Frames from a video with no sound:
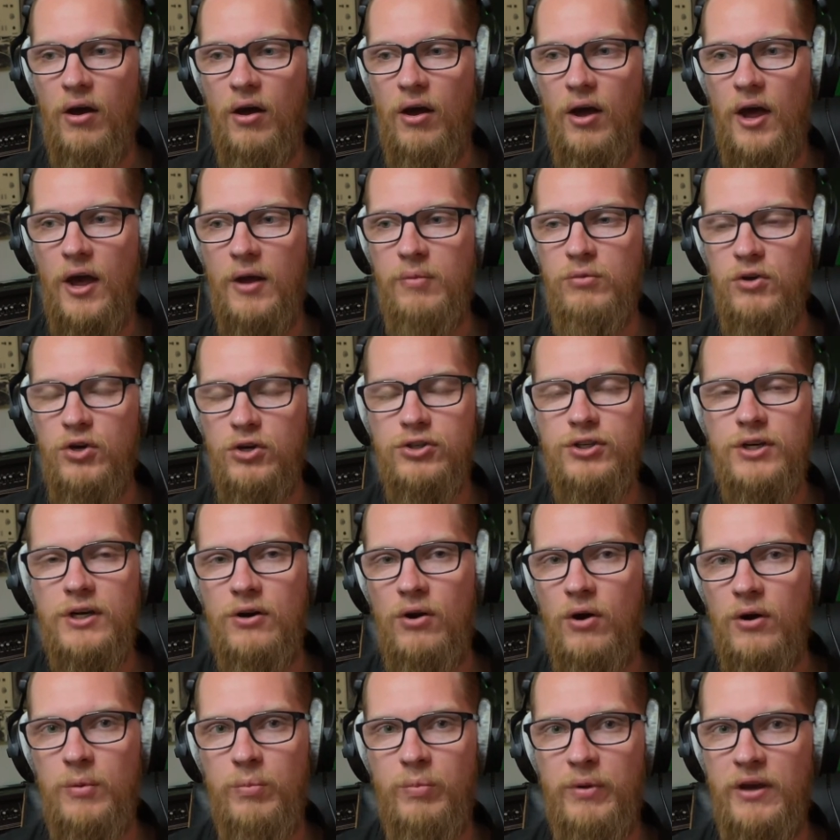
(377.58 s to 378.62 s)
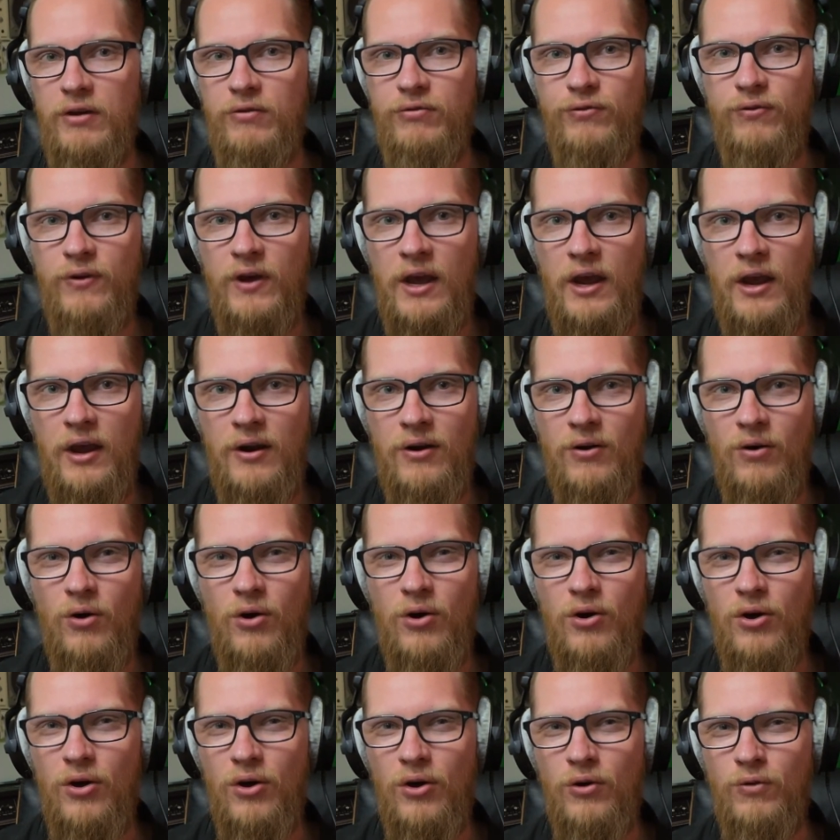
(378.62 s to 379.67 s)
I'm usually not a big fan
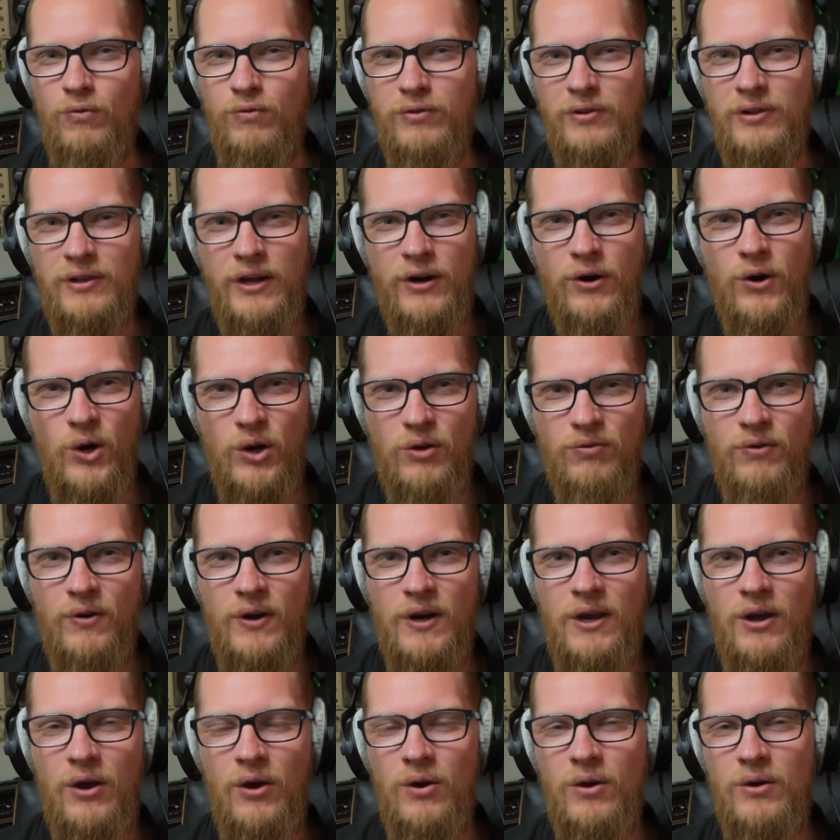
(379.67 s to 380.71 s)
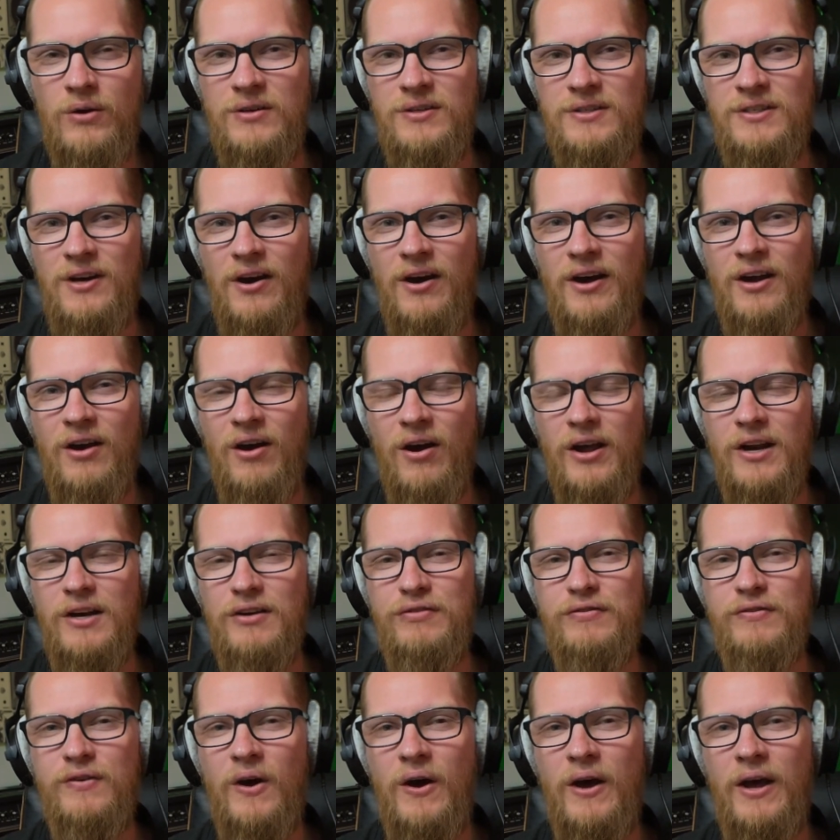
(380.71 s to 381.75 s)
of lyric videos. I kind
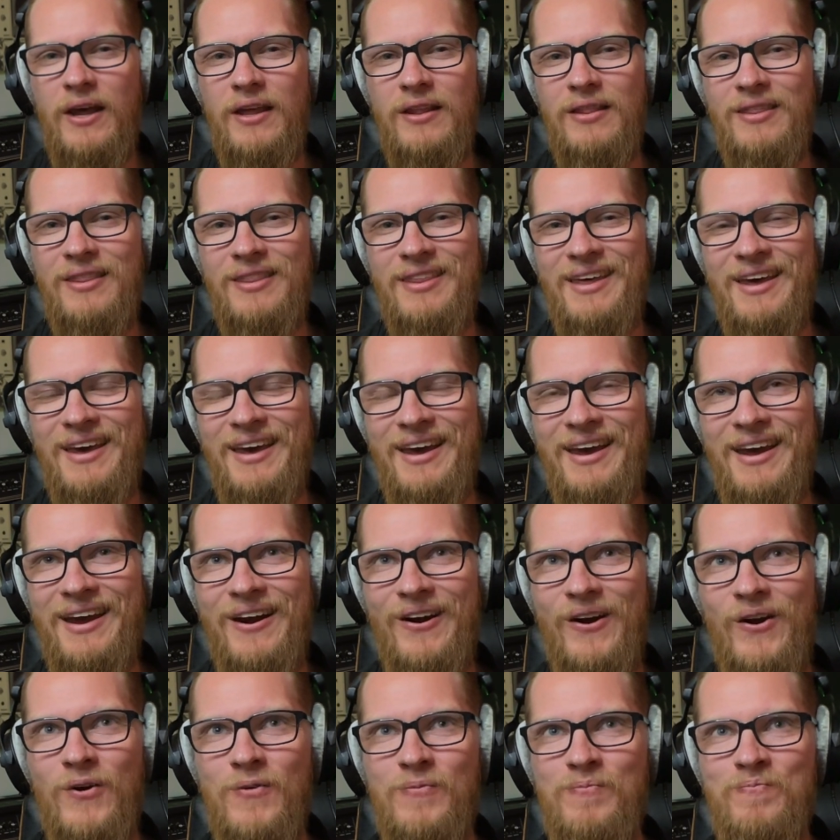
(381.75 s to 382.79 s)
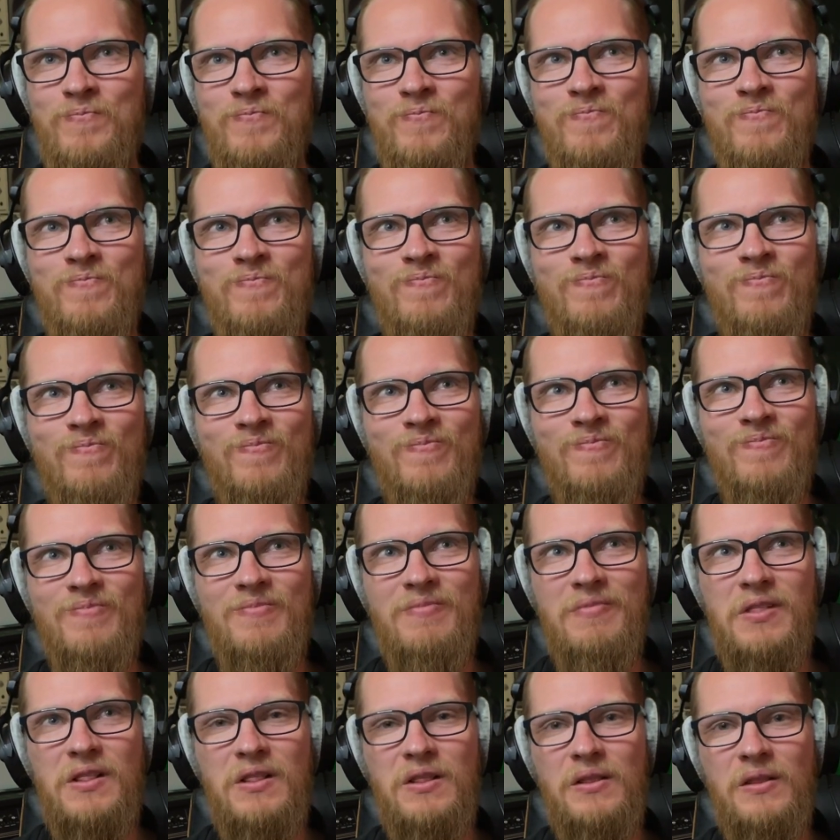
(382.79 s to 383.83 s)
of find they're
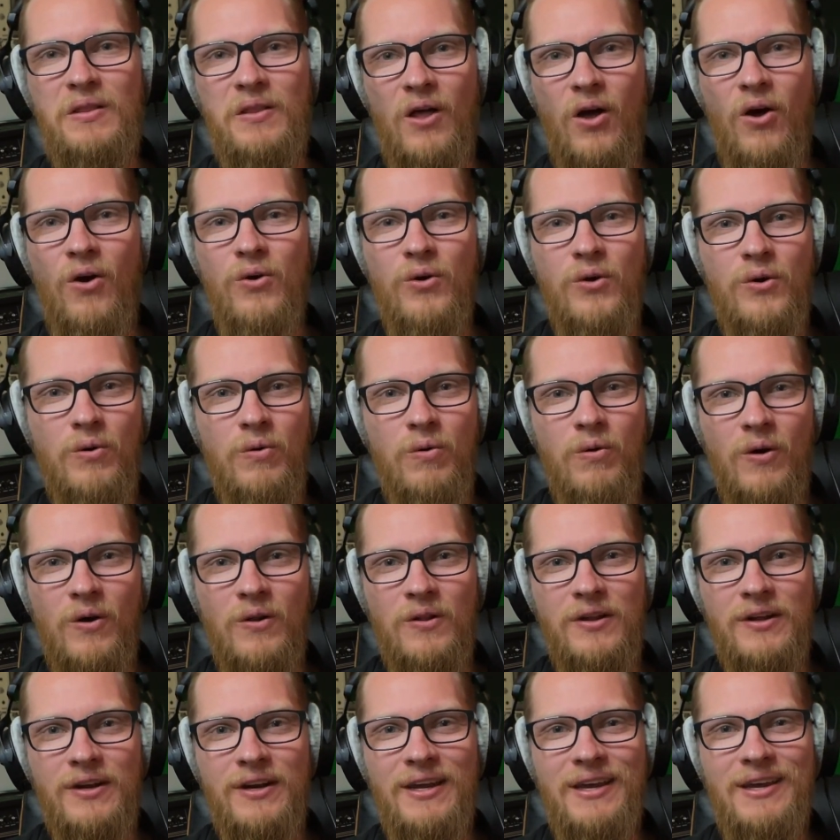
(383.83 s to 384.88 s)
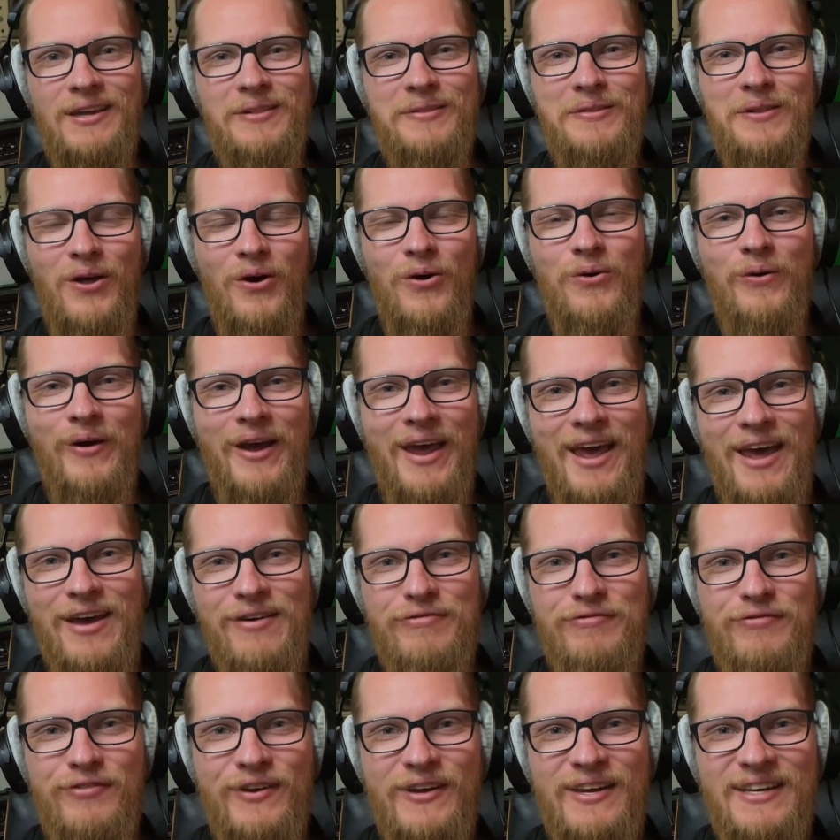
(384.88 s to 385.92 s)
low quality, low
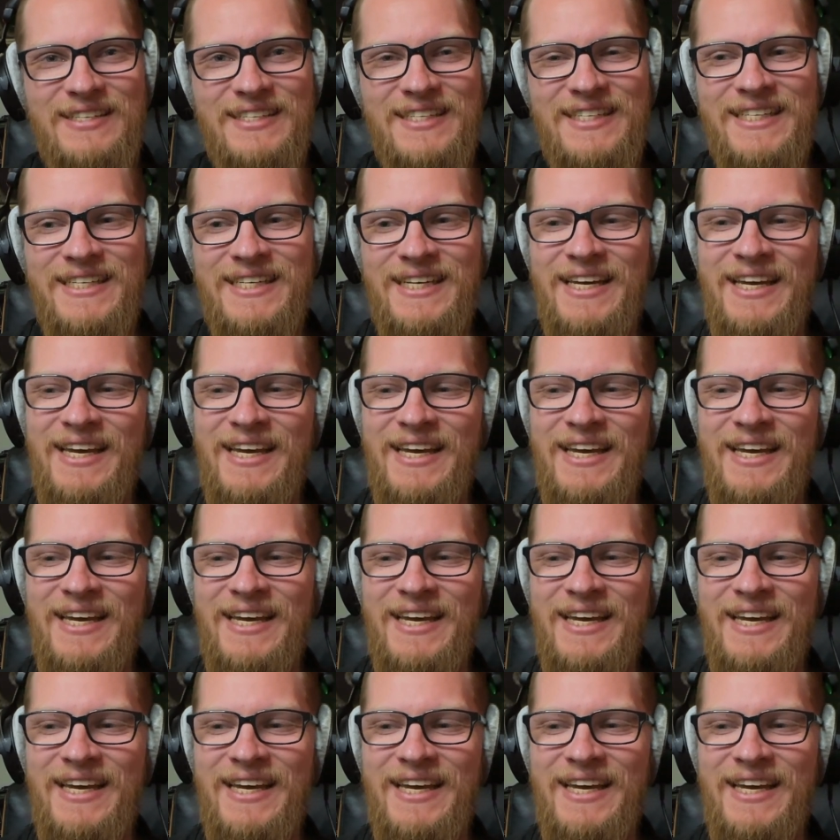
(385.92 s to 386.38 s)
effort.